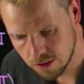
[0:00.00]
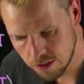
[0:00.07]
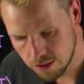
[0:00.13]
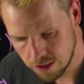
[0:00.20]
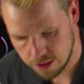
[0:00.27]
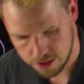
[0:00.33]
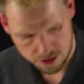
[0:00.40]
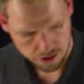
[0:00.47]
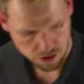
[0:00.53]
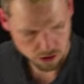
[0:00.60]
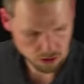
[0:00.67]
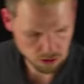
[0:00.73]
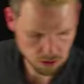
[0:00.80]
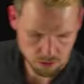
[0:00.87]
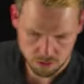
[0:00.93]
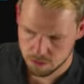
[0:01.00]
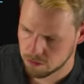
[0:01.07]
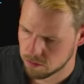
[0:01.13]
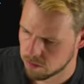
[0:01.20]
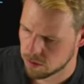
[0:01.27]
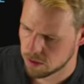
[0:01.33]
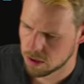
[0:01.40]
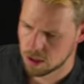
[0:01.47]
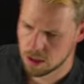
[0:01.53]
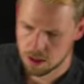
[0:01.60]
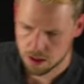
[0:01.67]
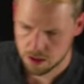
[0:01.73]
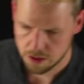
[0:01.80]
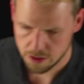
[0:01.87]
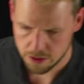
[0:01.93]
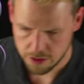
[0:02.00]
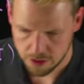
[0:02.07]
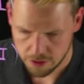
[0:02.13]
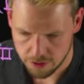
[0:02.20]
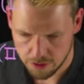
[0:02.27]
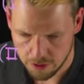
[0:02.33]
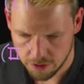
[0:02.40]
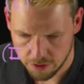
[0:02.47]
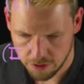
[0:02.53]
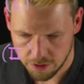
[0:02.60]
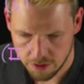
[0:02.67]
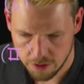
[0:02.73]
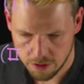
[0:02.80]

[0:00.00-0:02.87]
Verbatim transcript: right? And so this is